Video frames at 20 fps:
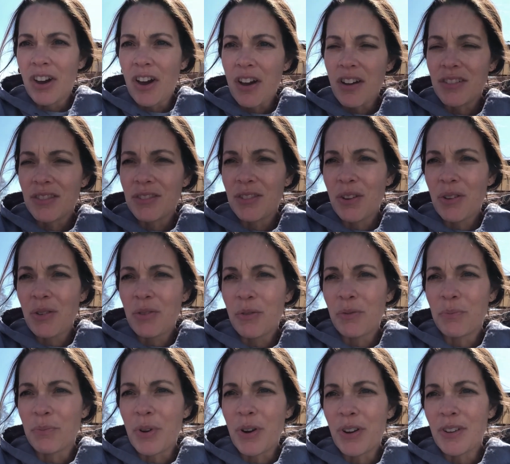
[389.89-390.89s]

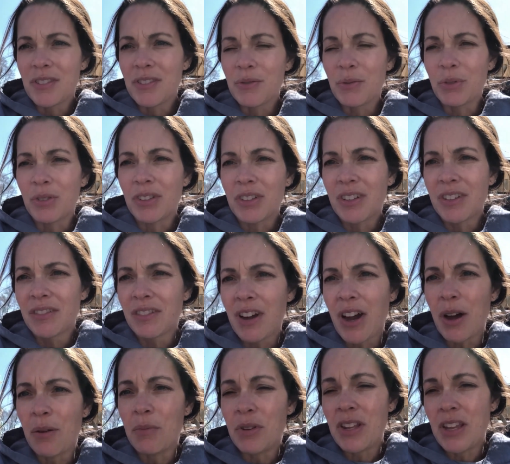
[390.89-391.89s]
Also, birds will
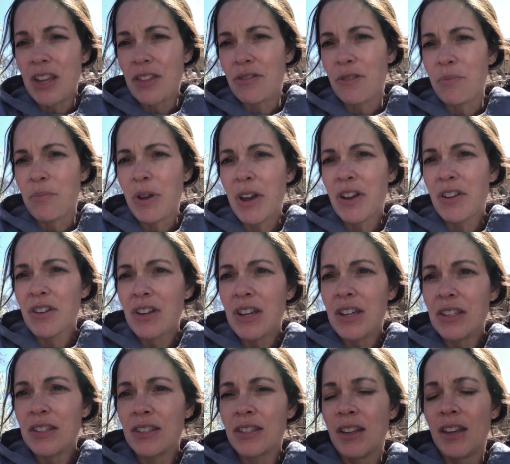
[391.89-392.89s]
come and eat the
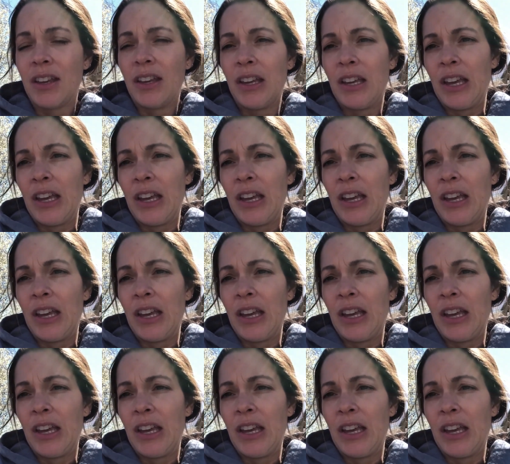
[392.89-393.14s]
berries,